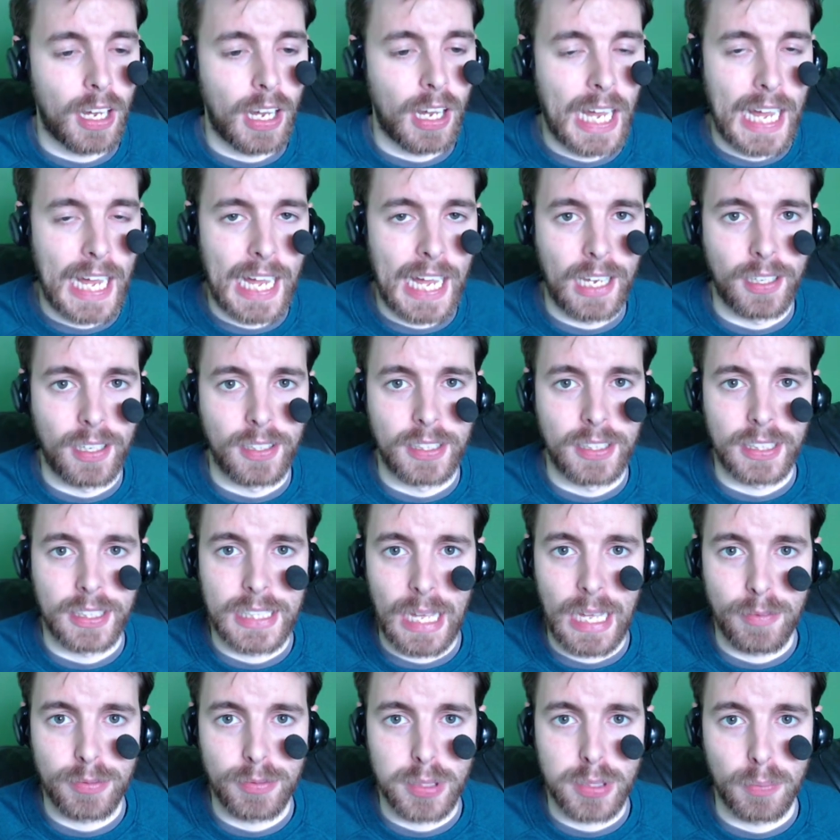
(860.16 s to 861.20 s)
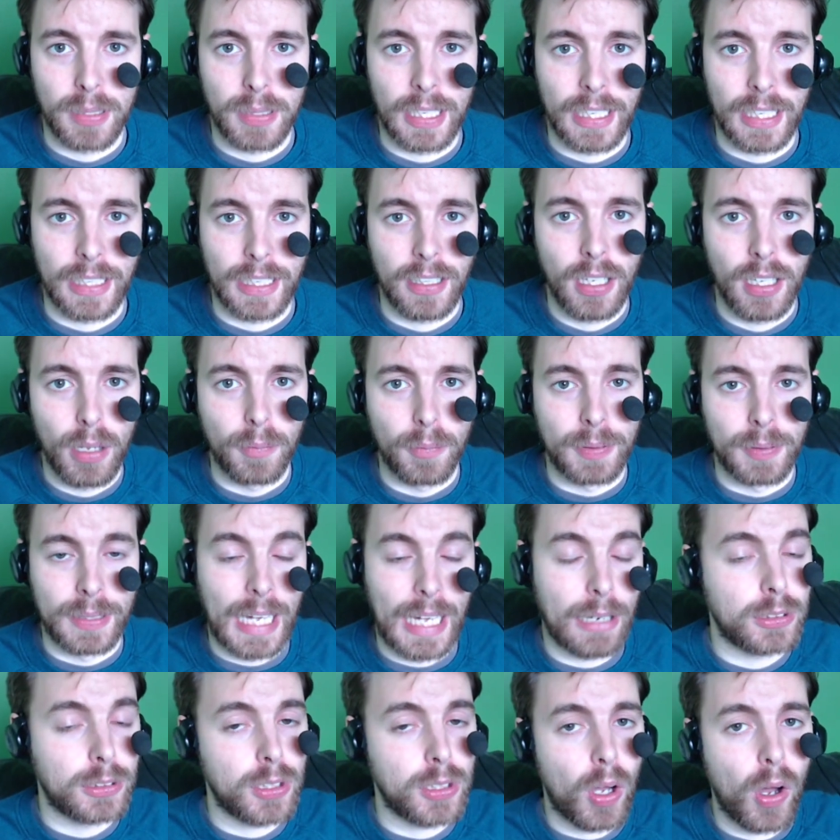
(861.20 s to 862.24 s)
and the games I play. But
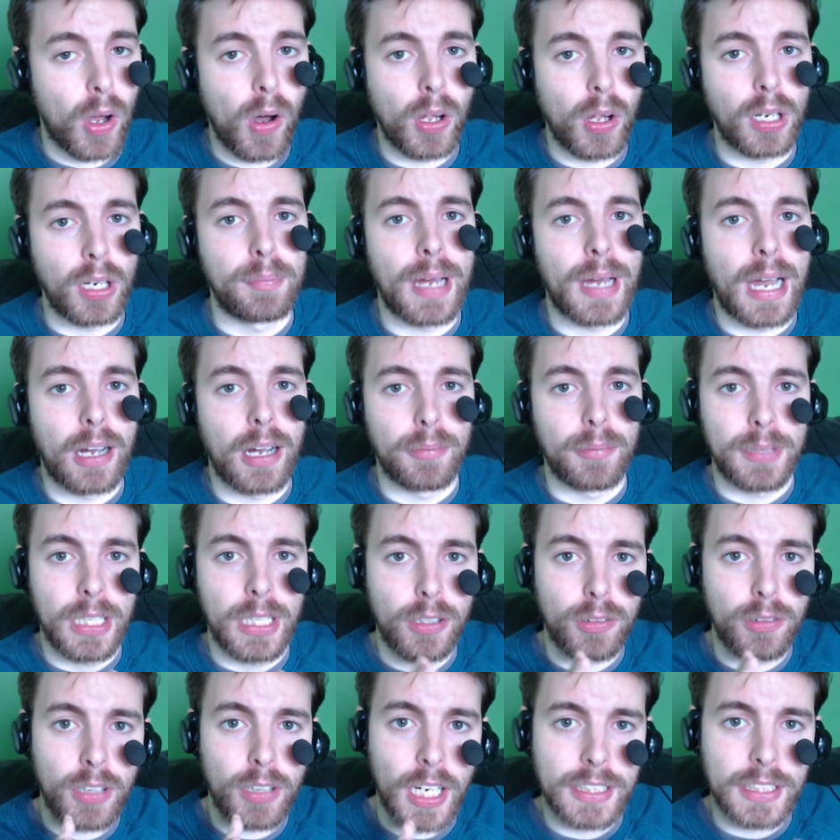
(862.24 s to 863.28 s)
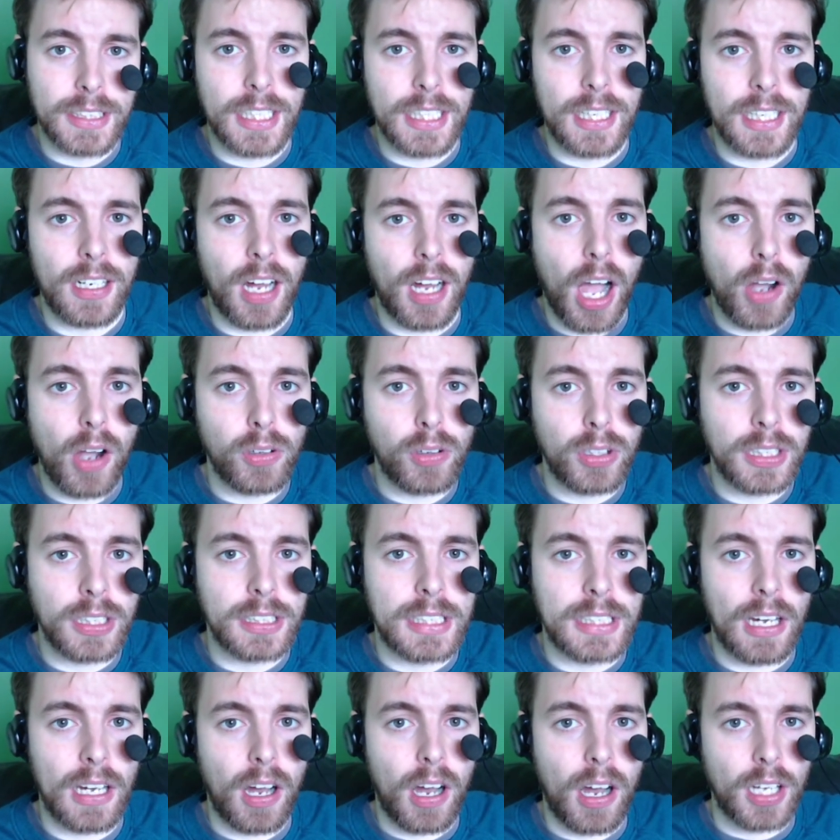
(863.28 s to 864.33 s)
that was all about me right there. I'm going to
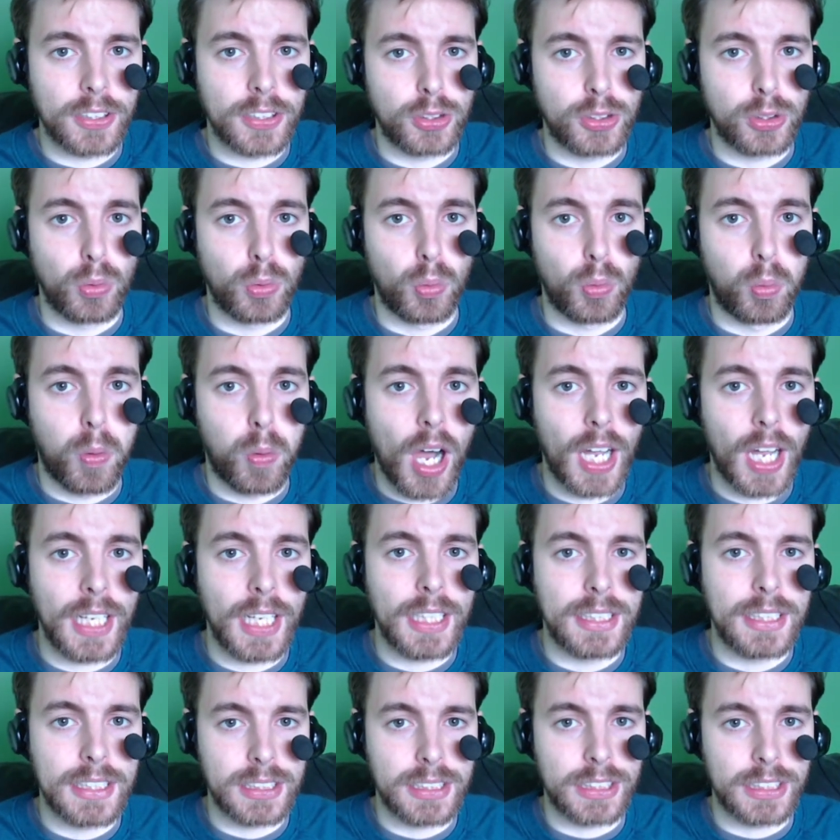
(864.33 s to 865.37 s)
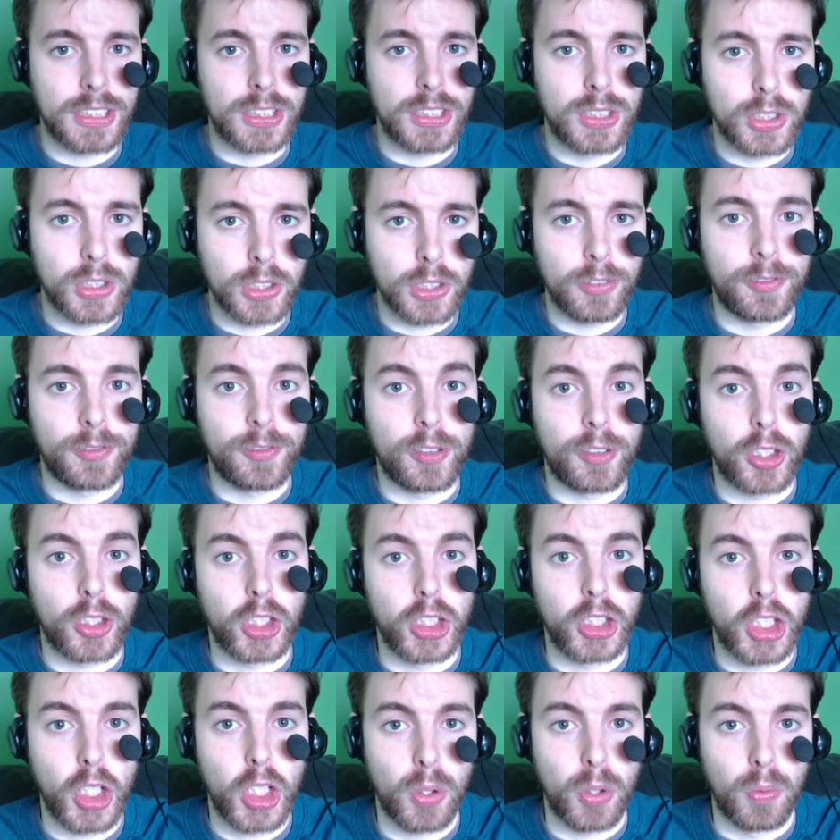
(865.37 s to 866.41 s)
get on to why this is good for
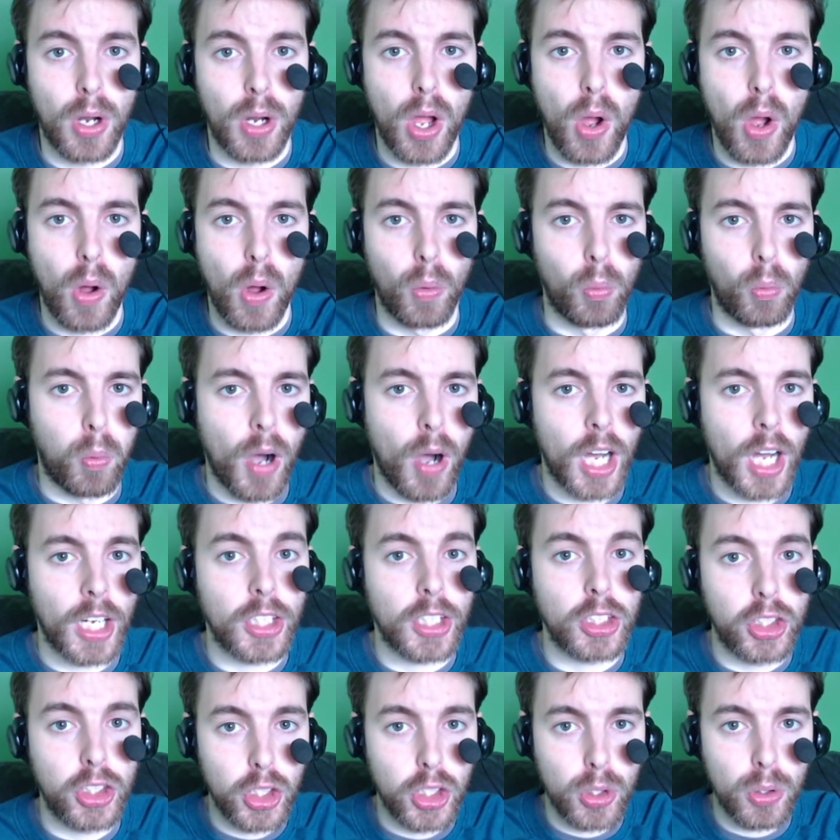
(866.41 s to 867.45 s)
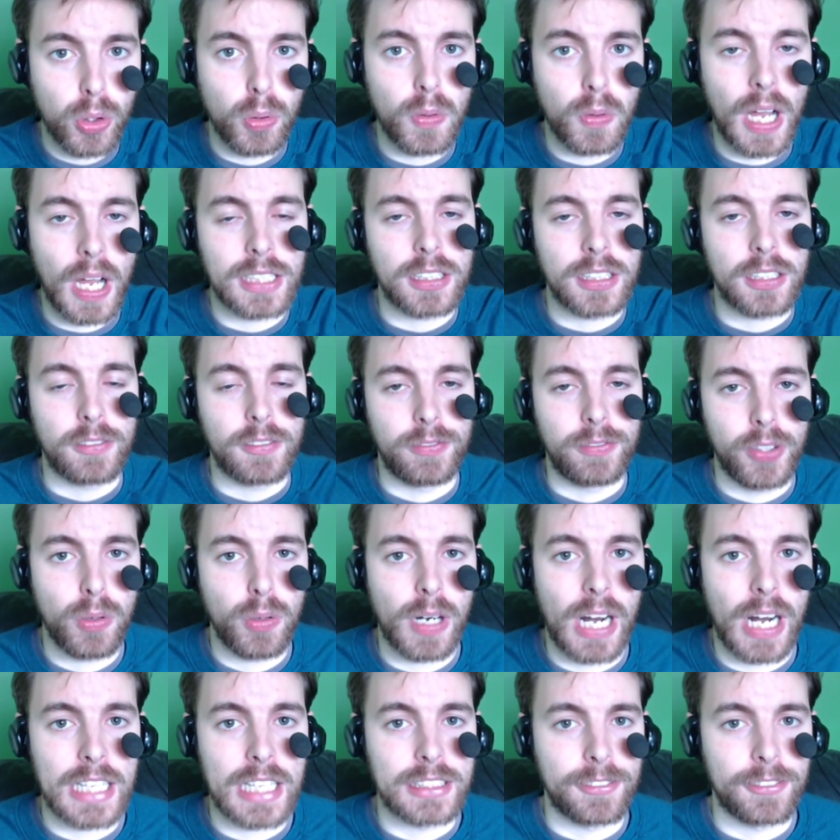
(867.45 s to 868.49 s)
you. What you as a
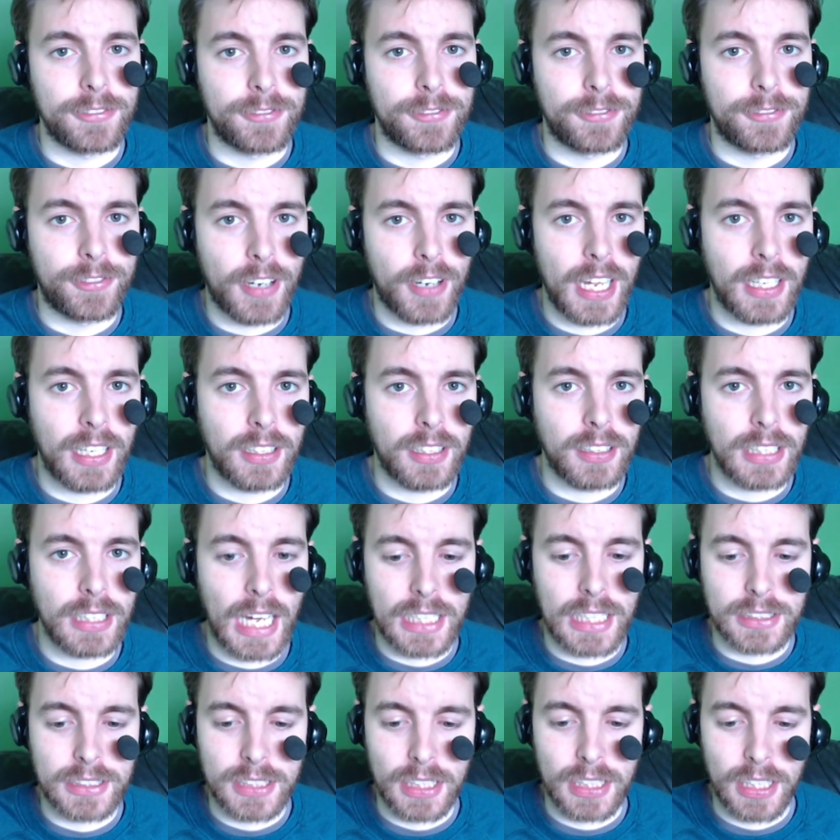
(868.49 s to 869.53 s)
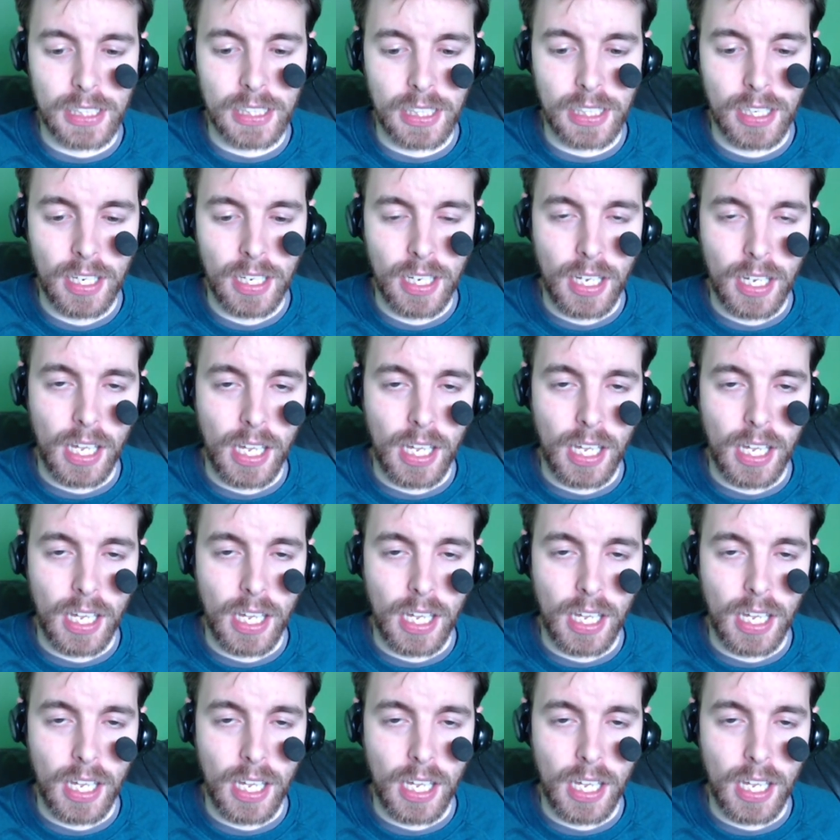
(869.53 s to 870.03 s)
viewer, as a friend, as a